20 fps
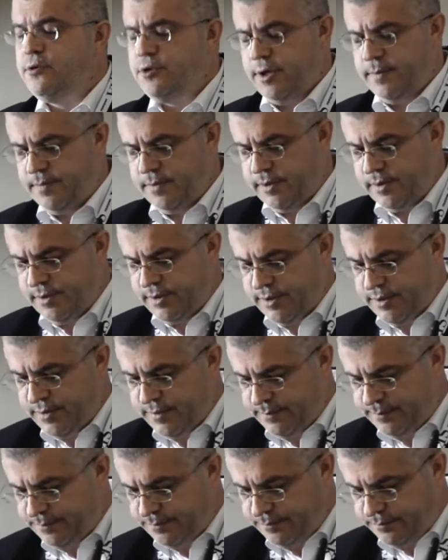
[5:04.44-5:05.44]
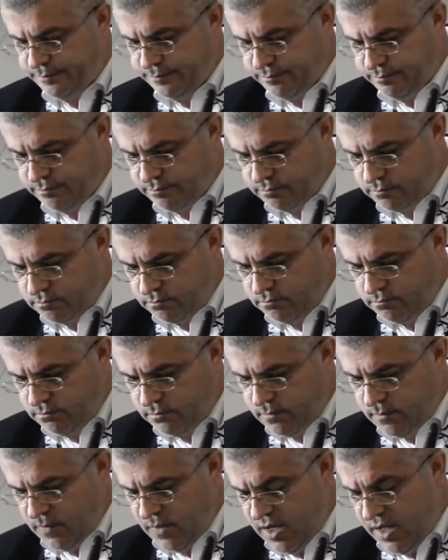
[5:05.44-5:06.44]
chapters,
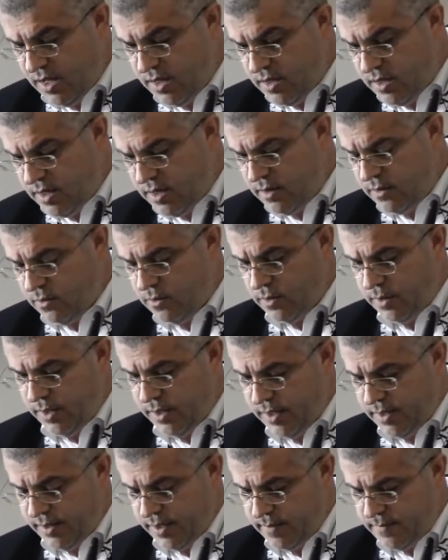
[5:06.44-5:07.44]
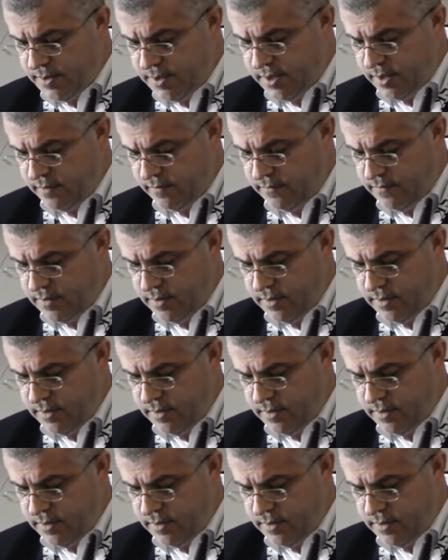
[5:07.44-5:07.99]
and then Origen himself.